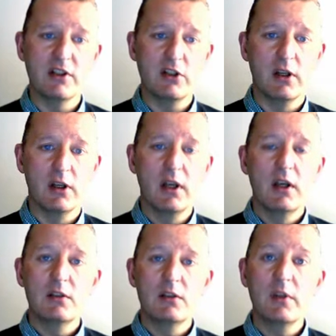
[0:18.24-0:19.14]
teacher.
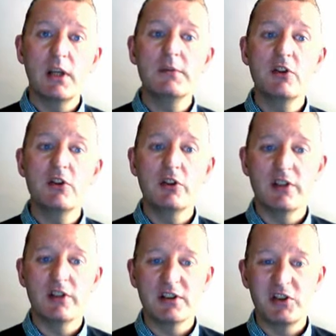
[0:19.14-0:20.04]
So when it comes to
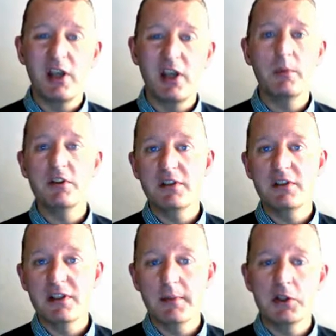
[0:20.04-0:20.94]
choosing a site, we just
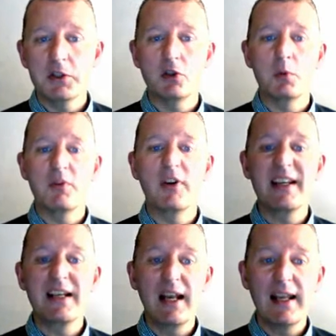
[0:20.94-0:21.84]
need to make sure that we're very
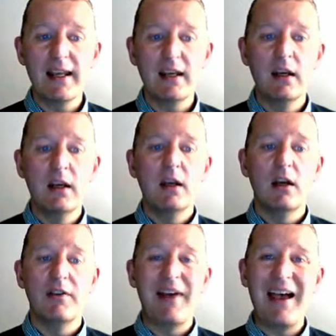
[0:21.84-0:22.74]
clear
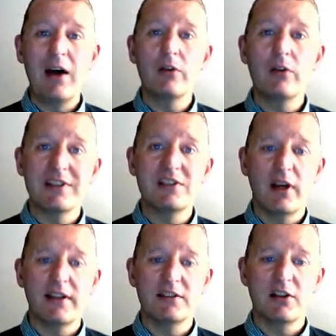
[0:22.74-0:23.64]
of how this
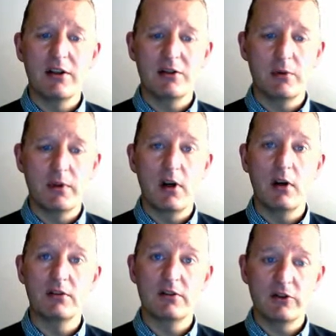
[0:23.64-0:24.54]
site is going to
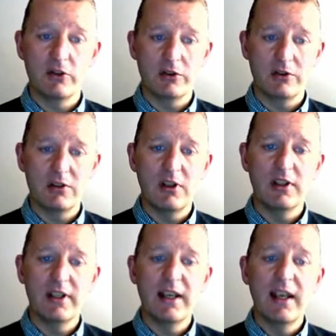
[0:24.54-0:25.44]
enhance the students'
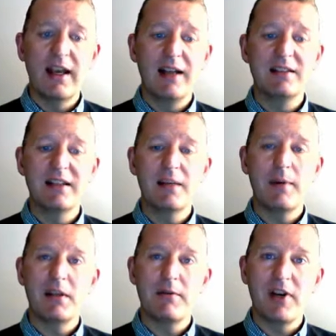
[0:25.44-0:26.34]
learning, and to think
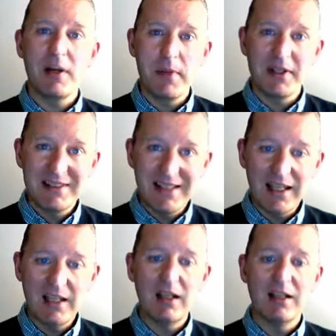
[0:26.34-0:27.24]
about the very
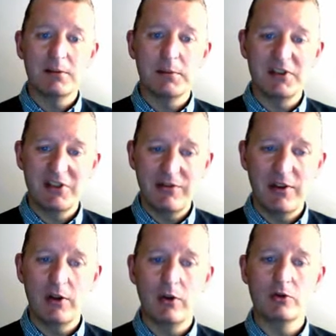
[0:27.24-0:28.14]
particular and
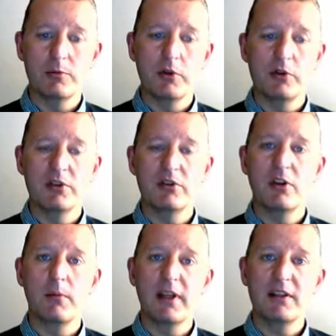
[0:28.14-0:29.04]
specific contribution it's going
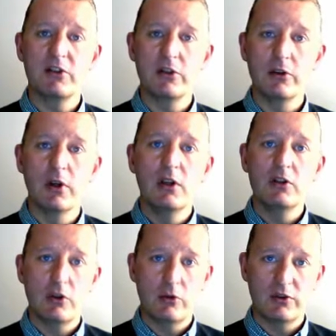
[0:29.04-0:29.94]
to make to
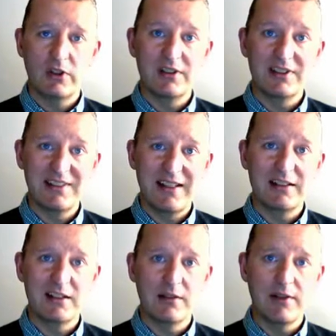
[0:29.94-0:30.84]
children's
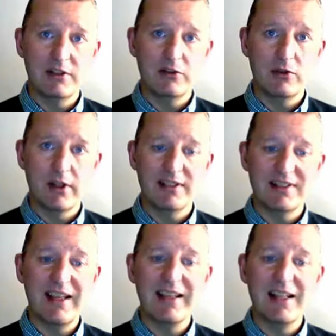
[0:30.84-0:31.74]
understanding of history as an
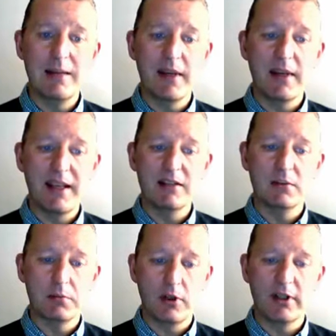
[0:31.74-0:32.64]
academic
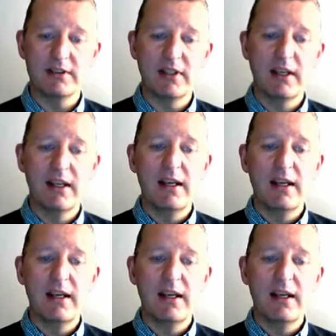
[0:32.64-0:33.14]
enterprise.